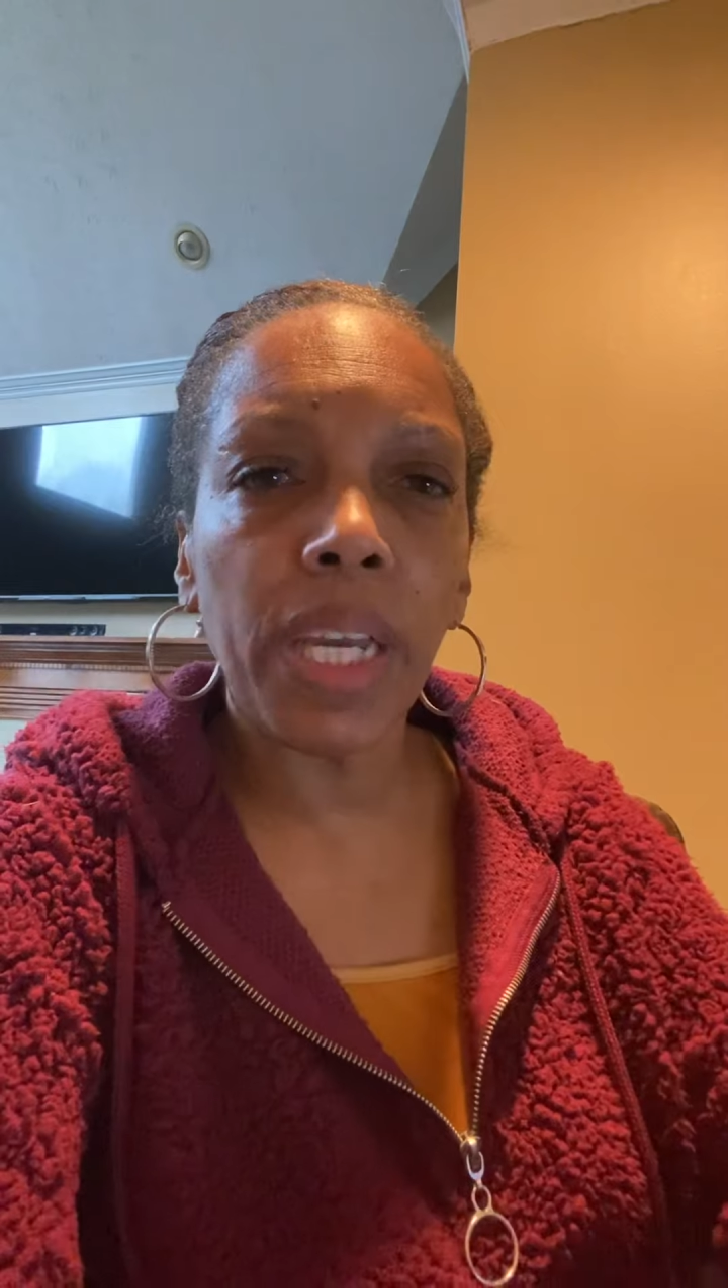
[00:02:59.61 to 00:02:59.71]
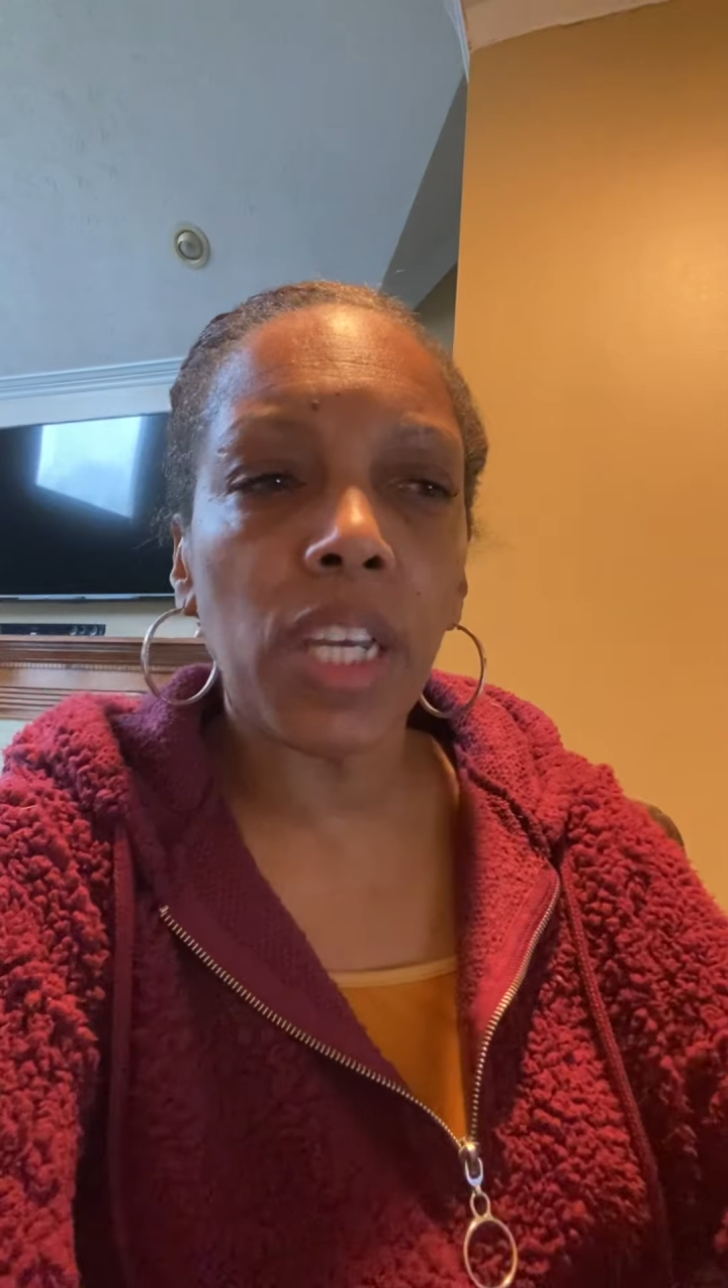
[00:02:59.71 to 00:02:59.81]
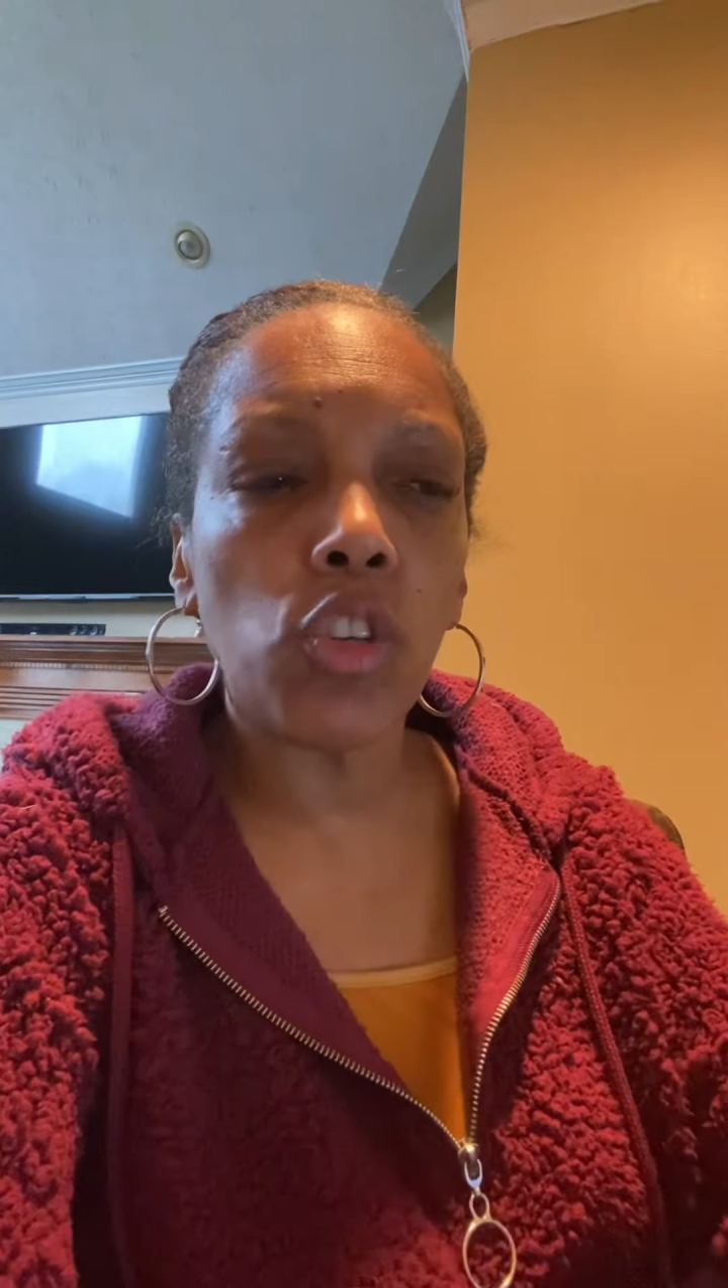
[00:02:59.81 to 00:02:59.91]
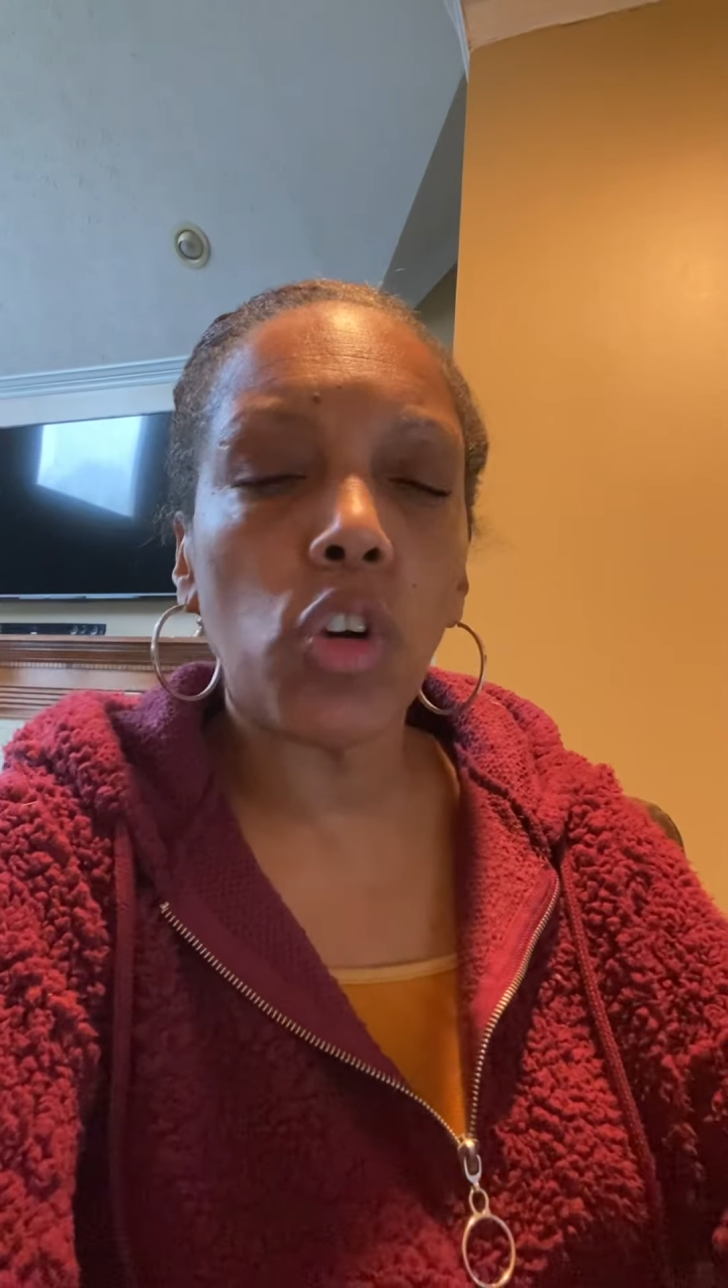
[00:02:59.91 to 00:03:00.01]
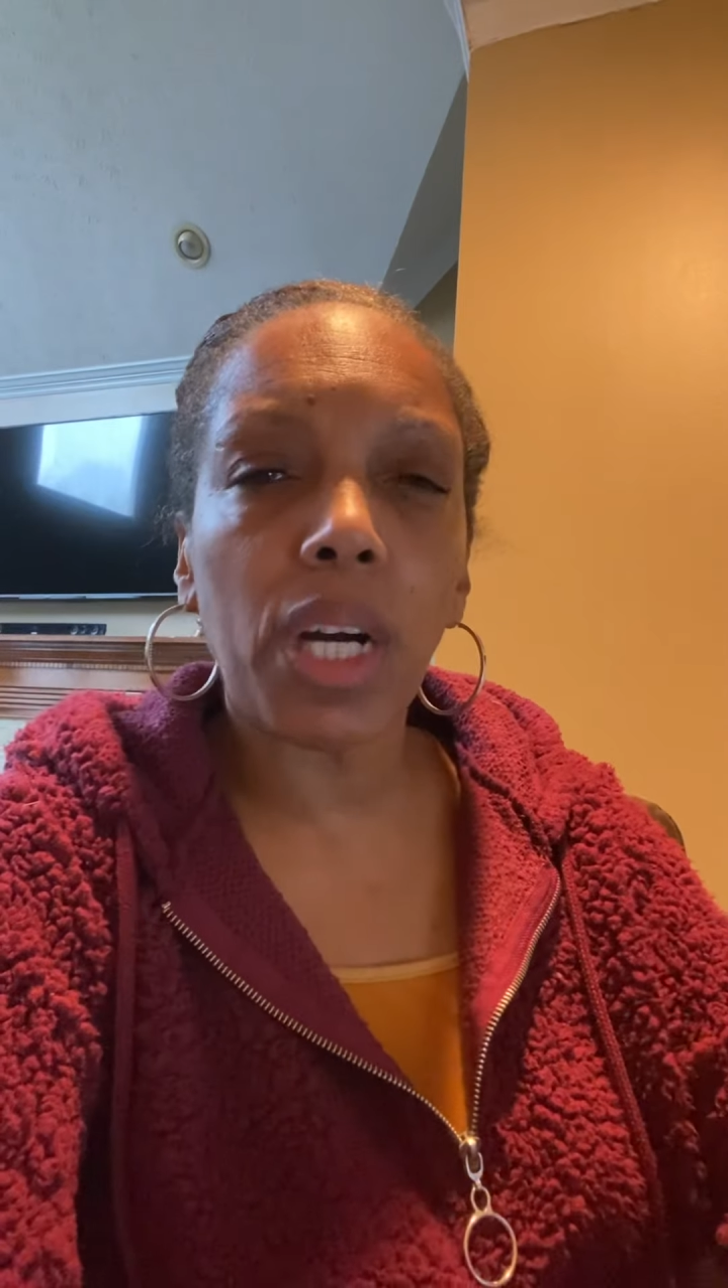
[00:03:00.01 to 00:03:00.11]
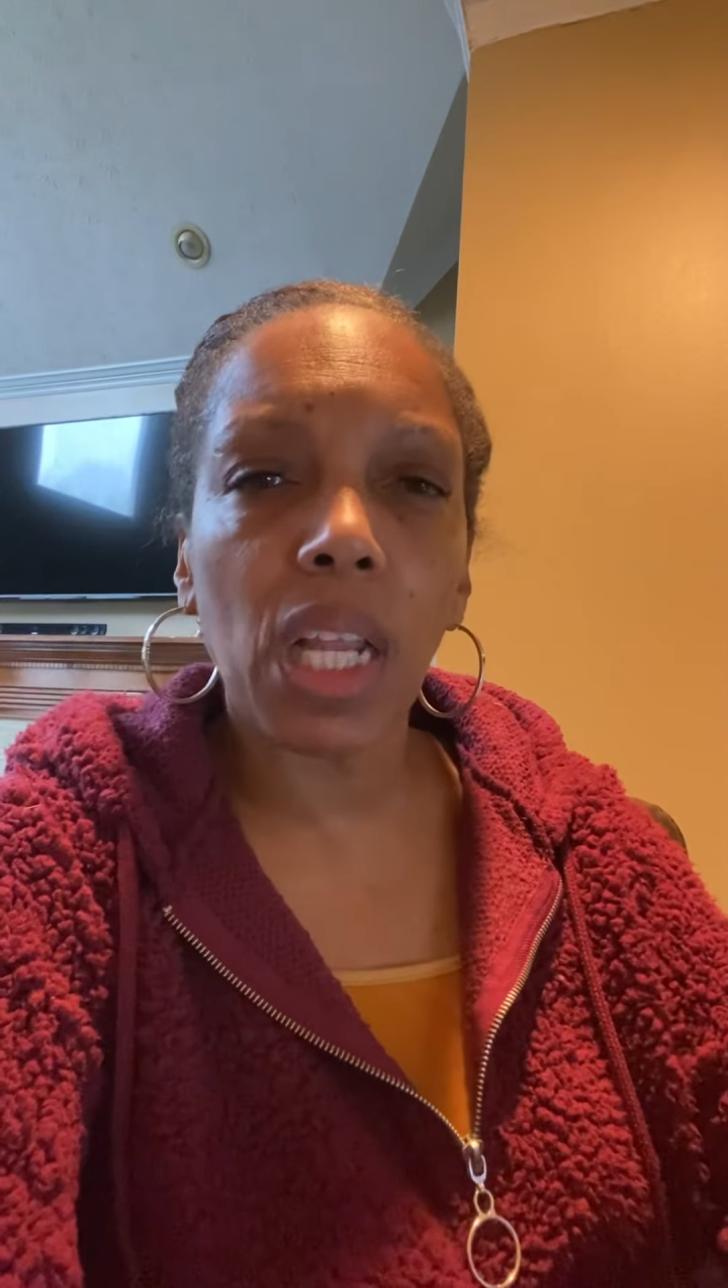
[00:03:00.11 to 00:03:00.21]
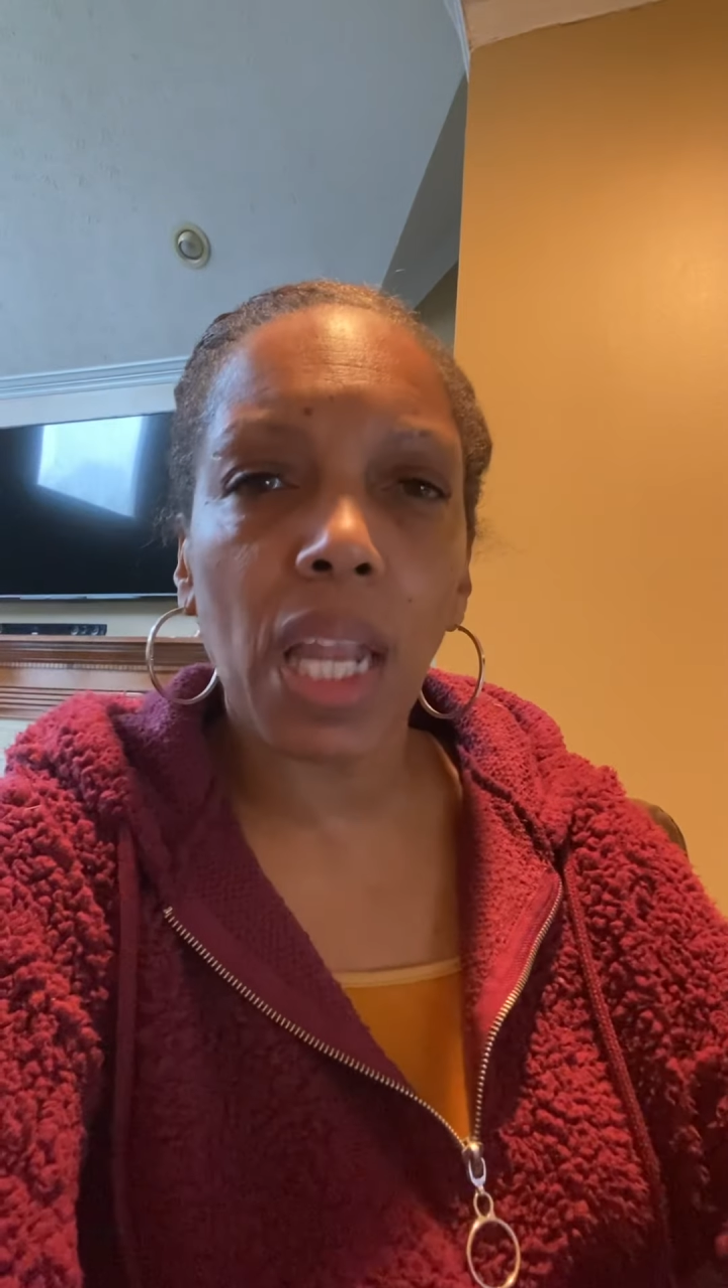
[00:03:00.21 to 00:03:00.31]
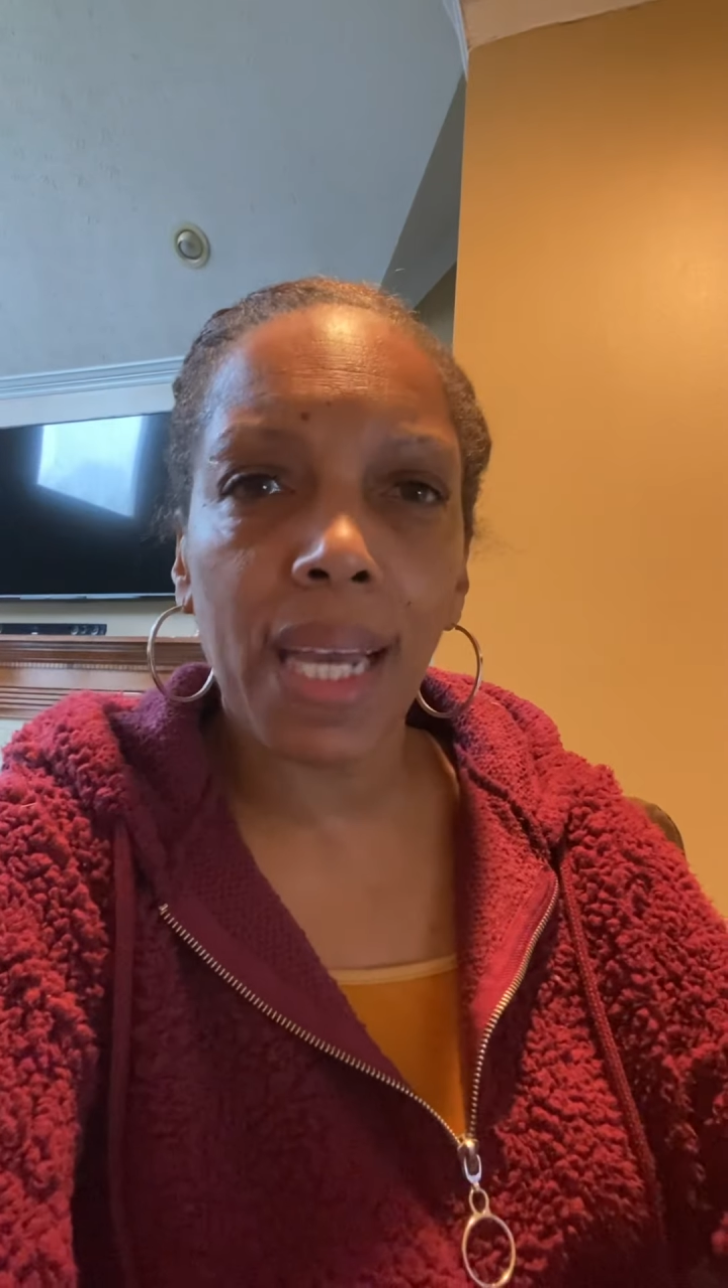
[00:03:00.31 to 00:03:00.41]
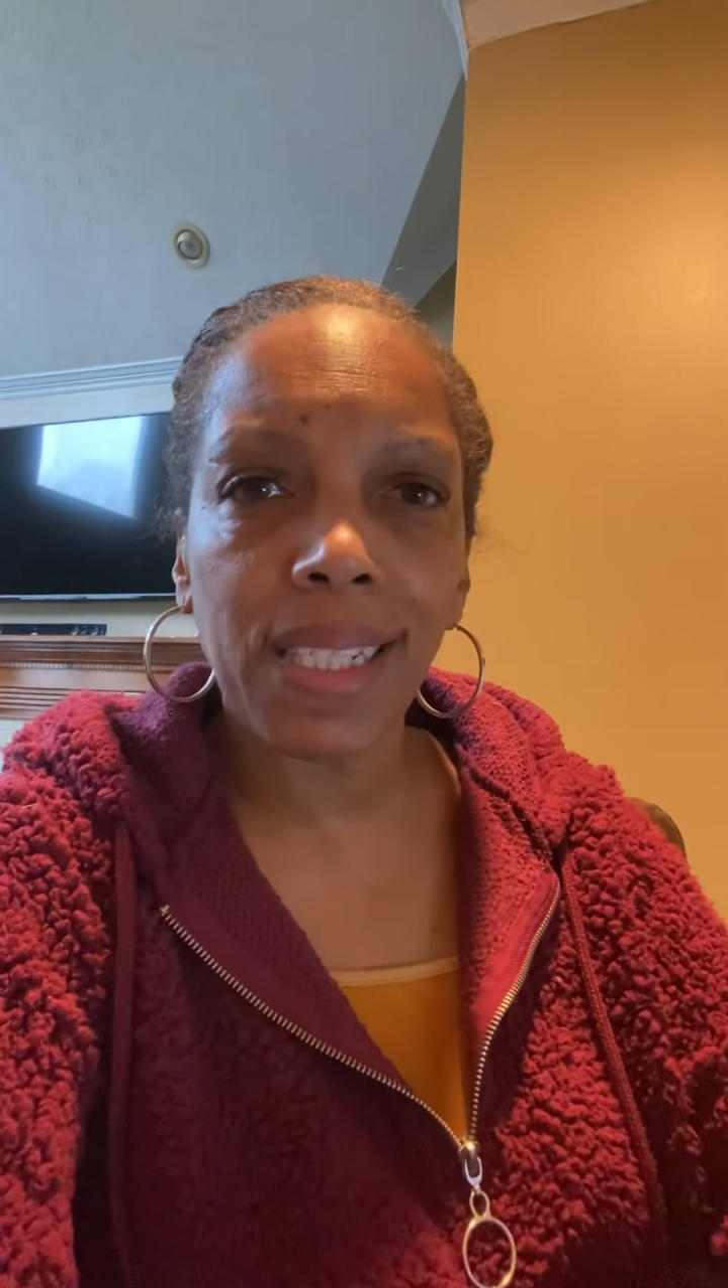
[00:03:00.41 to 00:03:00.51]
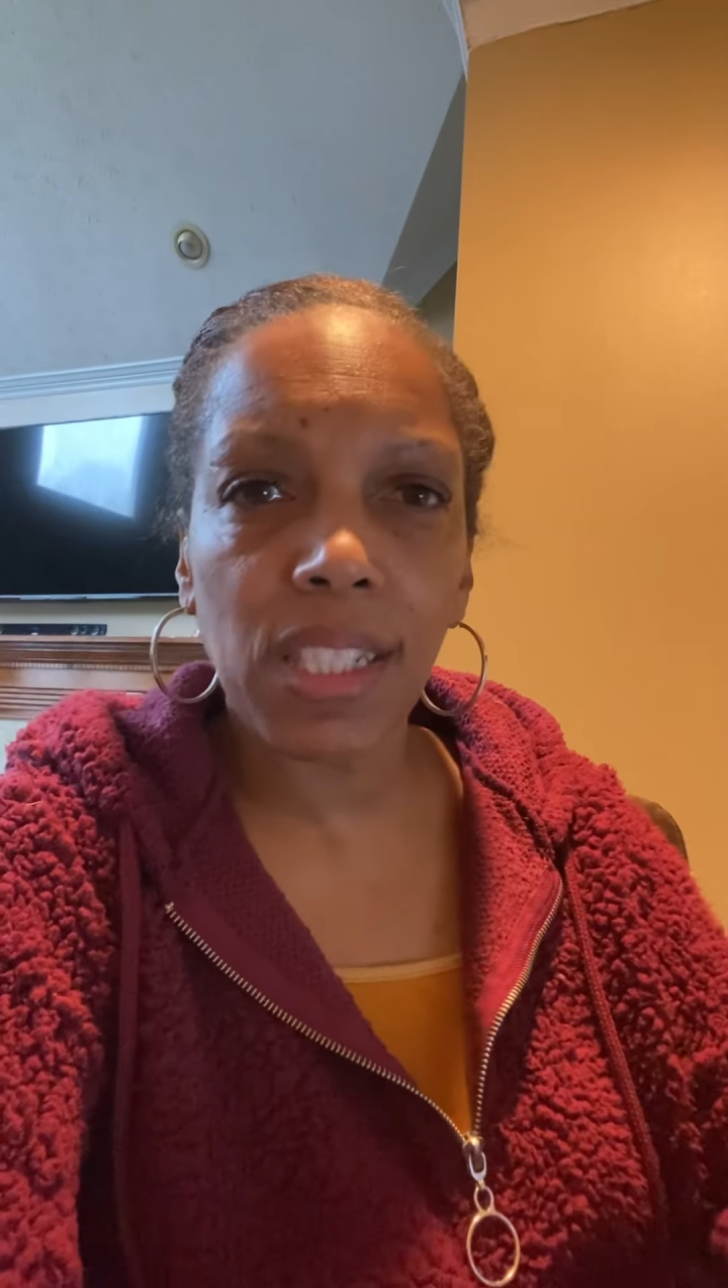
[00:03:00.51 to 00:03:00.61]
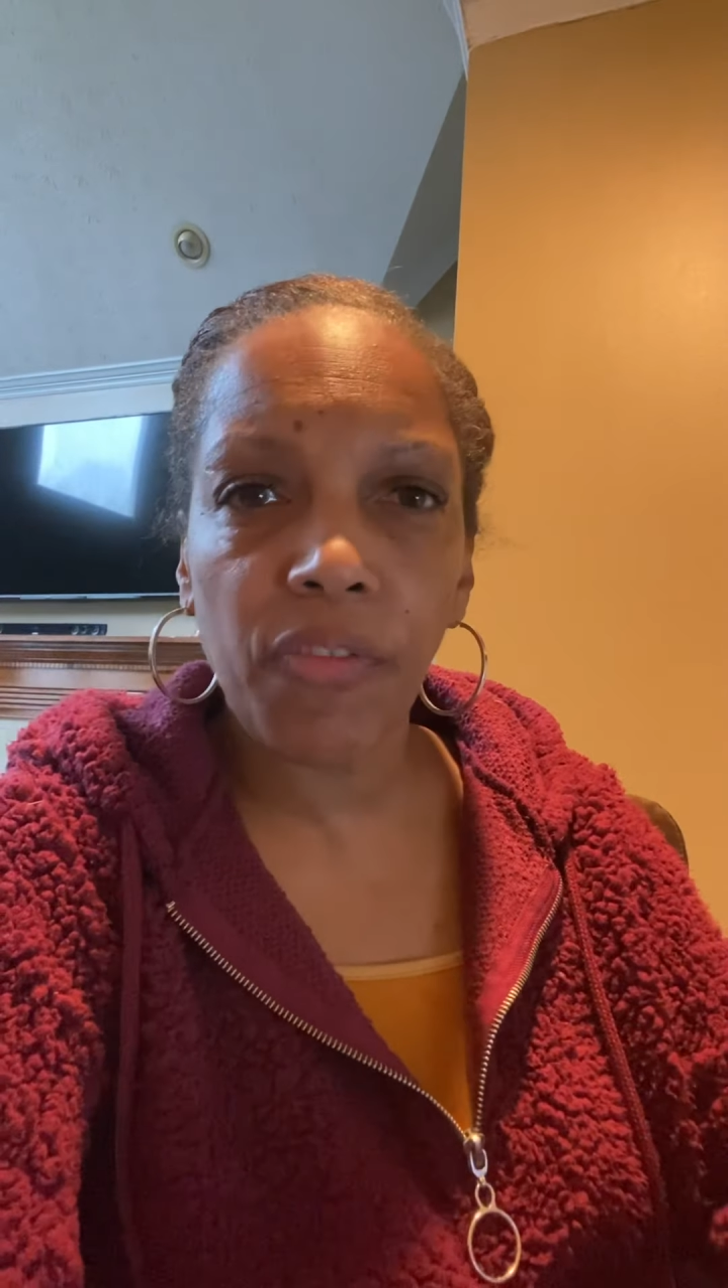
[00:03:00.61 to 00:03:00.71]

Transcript: in your client's